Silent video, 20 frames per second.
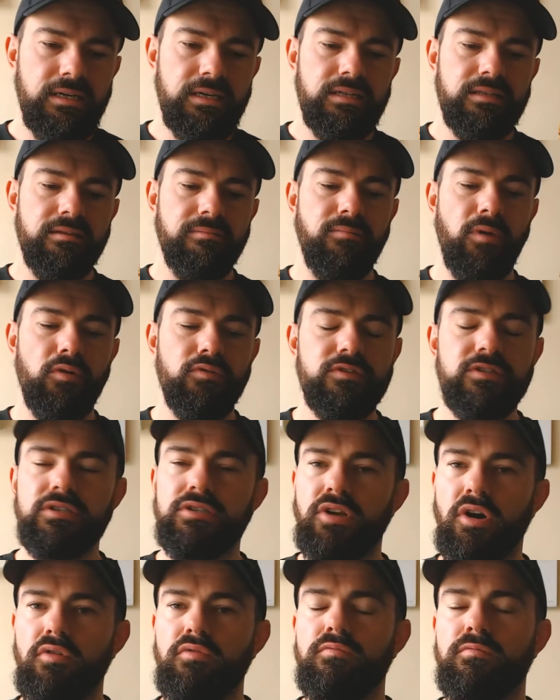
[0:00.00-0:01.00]
The most
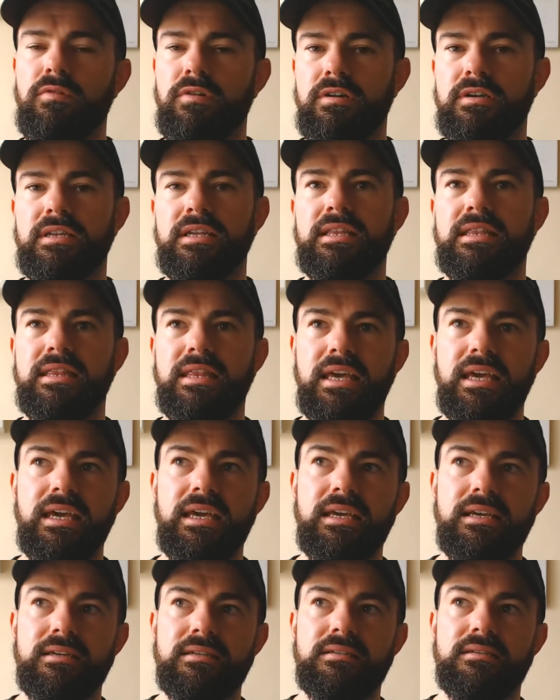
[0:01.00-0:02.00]
noteworthy
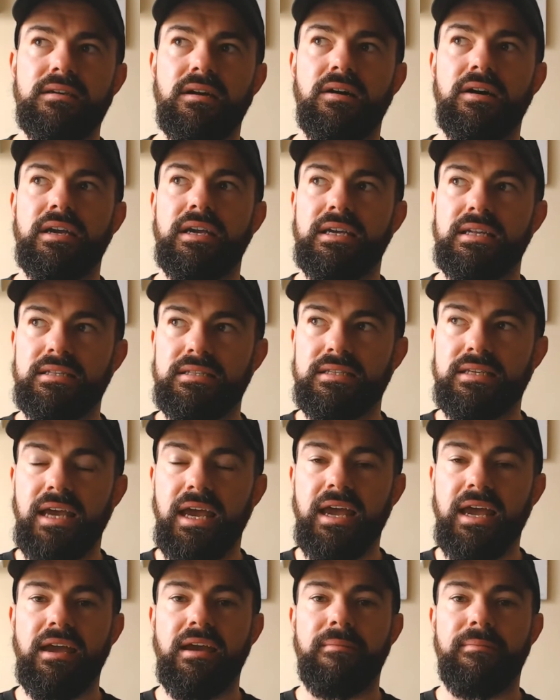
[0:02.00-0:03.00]
things I can
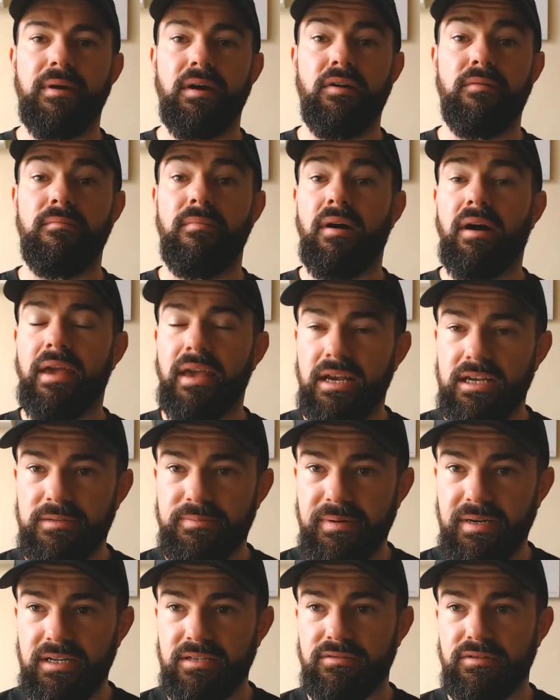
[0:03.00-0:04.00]
say about my
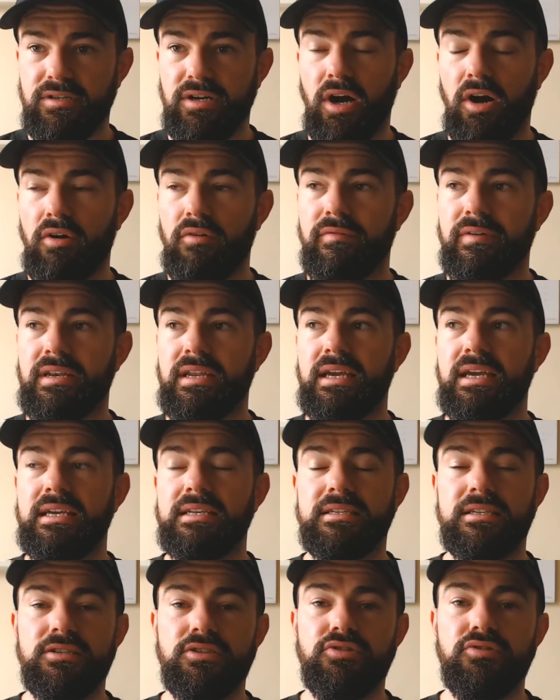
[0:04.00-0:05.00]
experience with COVID is
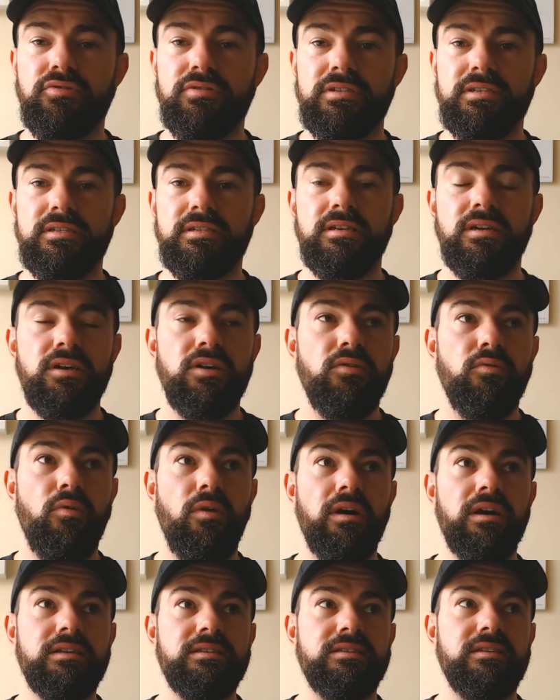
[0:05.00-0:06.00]
it just
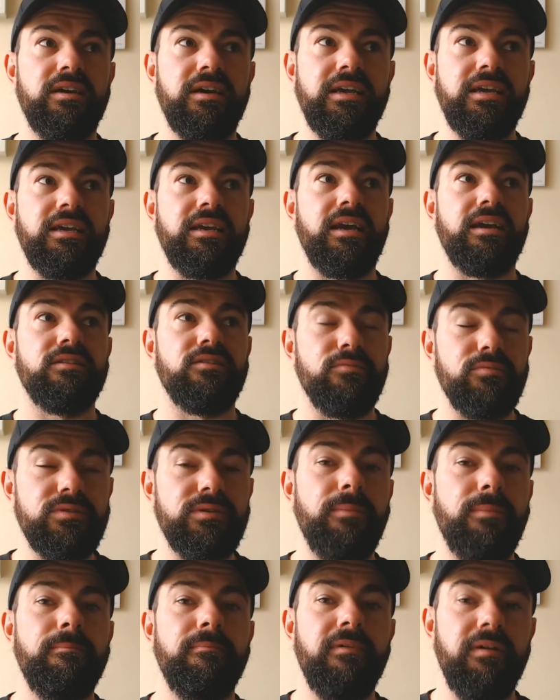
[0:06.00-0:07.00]
was like, there was
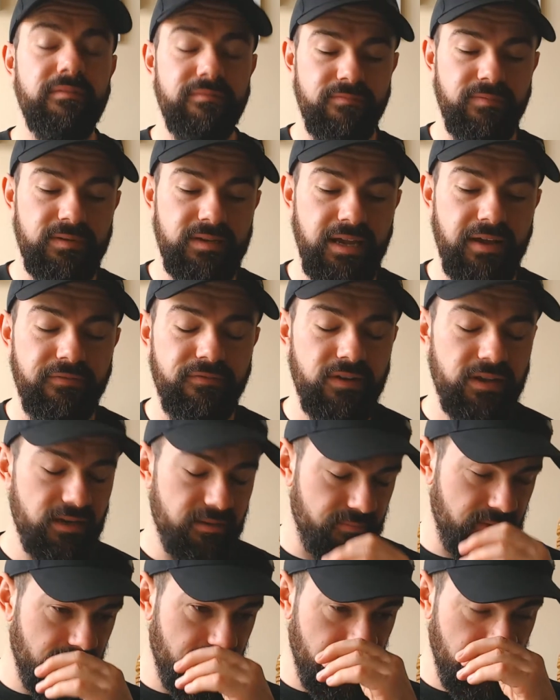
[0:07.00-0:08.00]
definitely in the
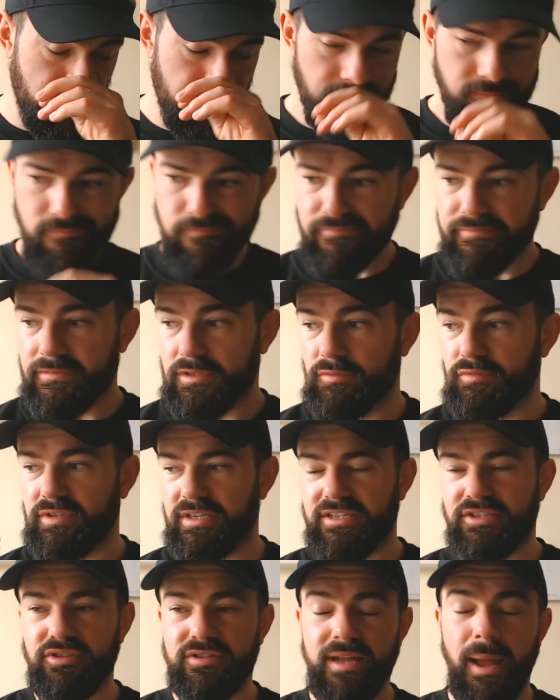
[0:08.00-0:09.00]
middle, there was like
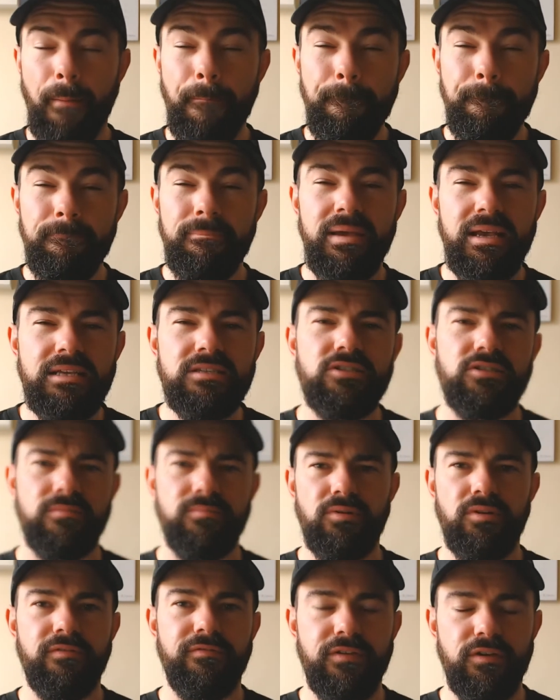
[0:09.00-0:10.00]
just a
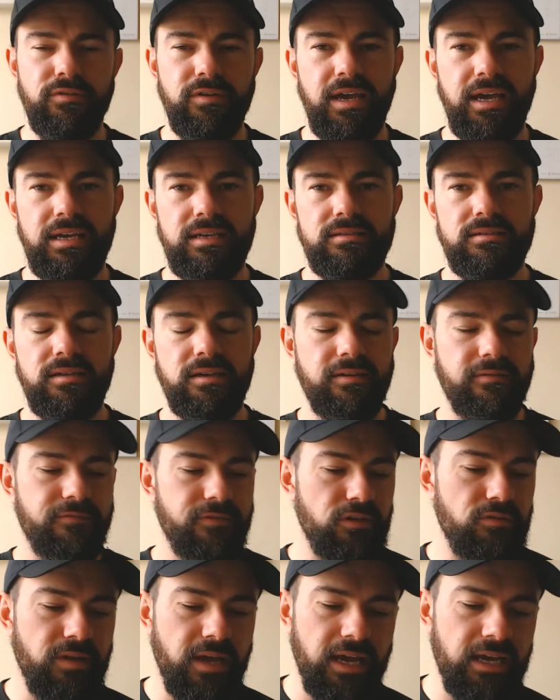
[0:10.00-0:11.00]
miserable few days. Like a
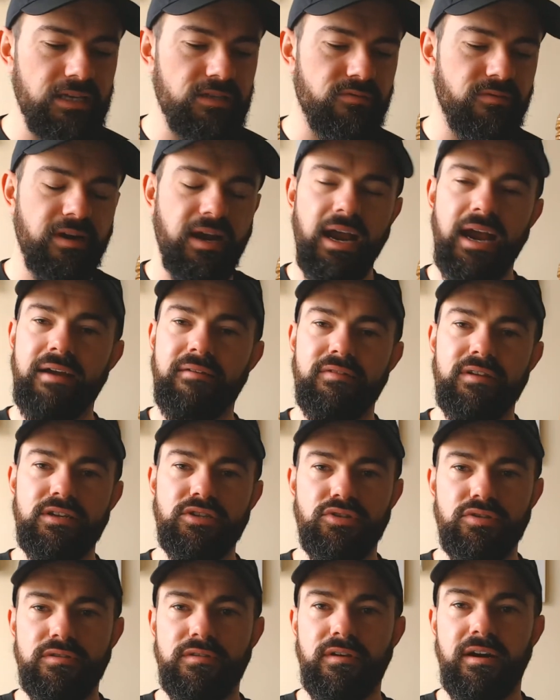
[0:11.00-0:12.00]
few days where everything
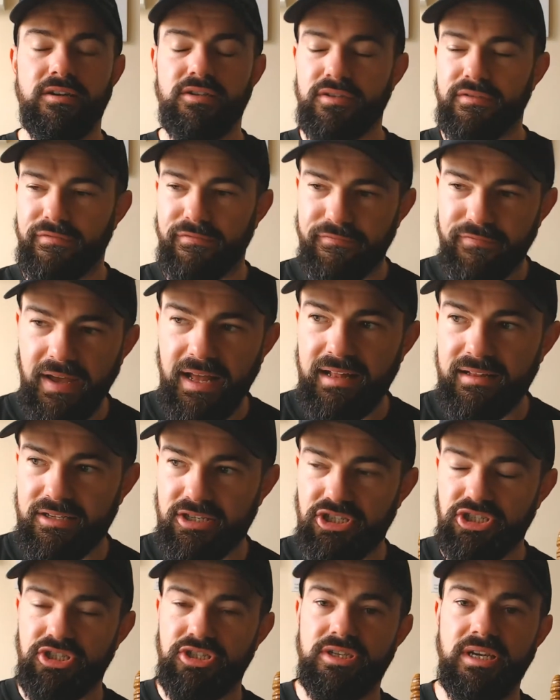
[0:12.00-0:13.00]
I just felt
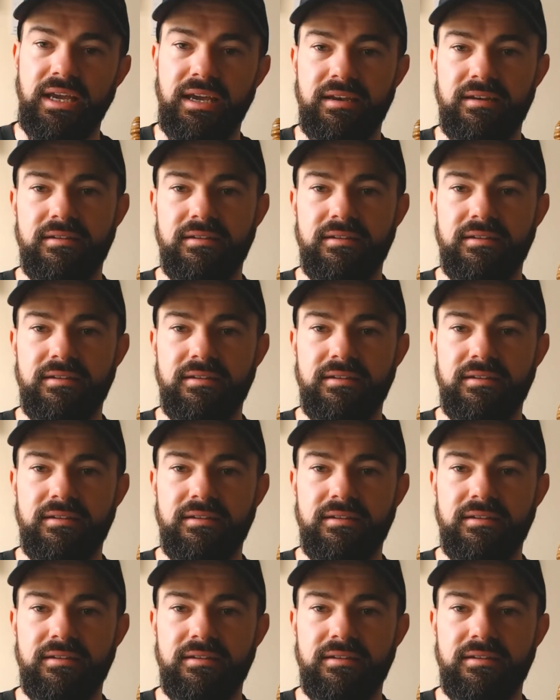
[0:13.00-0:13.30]
shit.